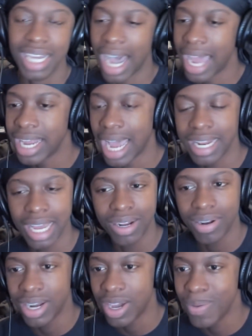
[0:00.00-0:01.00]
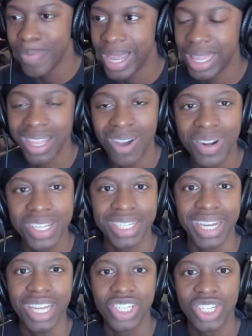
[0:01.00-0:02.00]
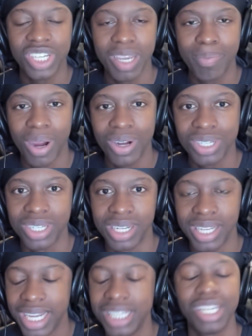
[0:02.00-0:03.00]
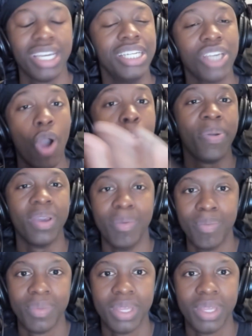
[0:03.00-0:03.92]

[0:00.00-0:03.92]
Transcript: I don't know, man. Lone is an interesting person. He's opium.